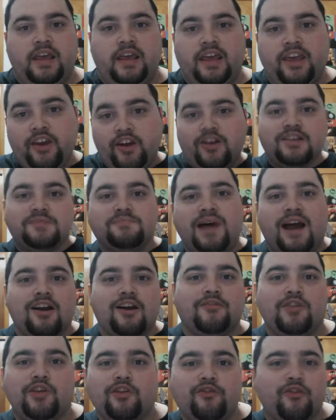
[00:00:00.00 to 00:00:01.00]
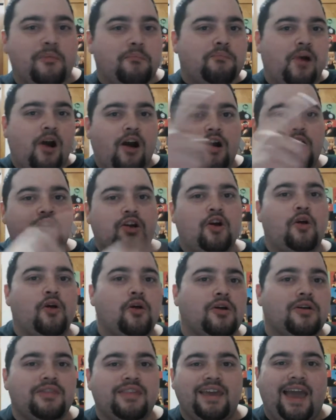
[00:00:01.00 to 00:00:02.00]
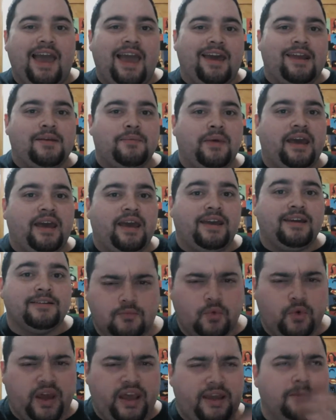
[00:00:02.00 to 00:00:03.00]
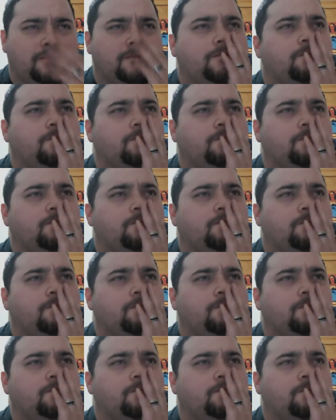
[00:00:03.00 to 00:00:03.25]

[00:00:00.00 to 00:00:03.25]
Here is my review for Parkour the Anime. Wait.